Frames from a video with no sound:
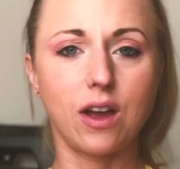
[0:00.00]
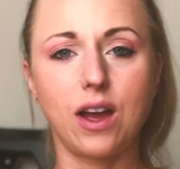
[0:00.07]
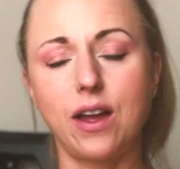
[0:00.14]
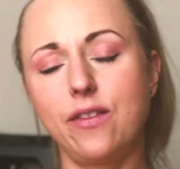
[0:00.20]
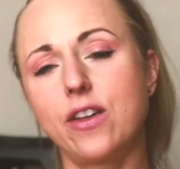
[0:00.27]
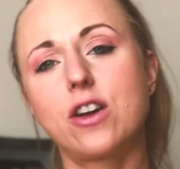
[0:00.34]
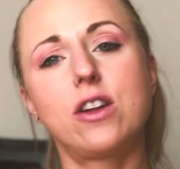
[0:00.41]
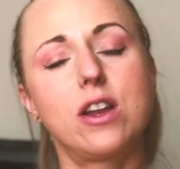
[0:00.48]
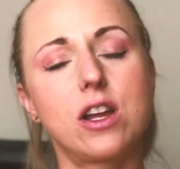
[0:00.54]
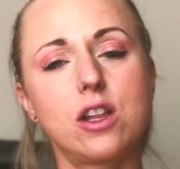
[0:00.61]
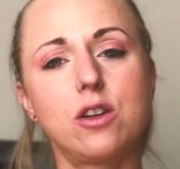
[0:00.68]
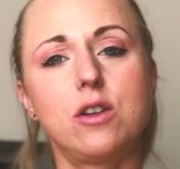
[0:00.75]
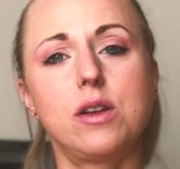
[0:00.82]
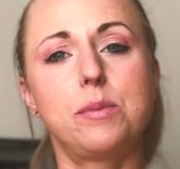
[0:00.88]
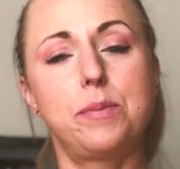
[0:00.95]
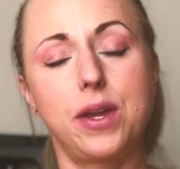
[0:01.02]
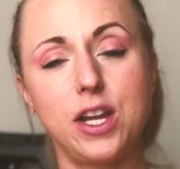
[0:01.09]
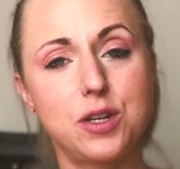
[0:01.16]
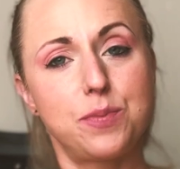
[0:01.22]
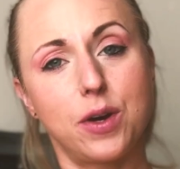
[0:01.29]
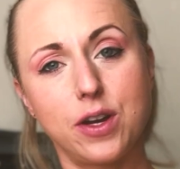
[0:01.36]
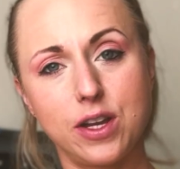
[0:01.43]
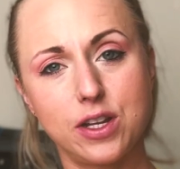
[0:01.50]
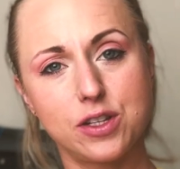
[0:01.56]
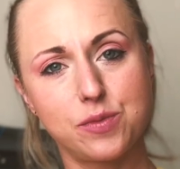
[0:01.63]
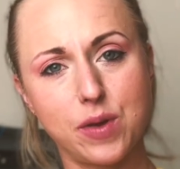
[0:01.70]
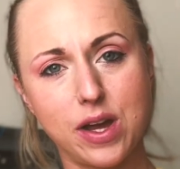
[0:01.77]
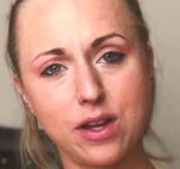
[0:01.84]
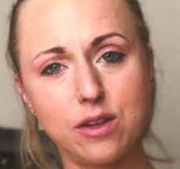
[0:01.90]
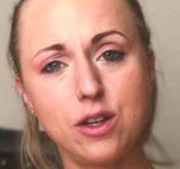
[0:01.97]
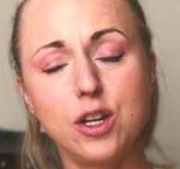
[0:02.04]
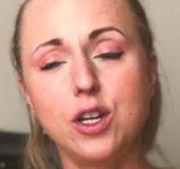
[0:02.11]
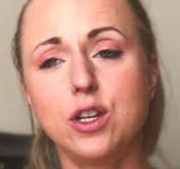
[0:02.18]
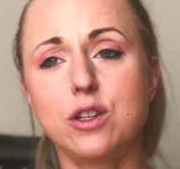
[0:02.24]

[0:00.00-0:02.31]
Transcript: and they could include beach body as well.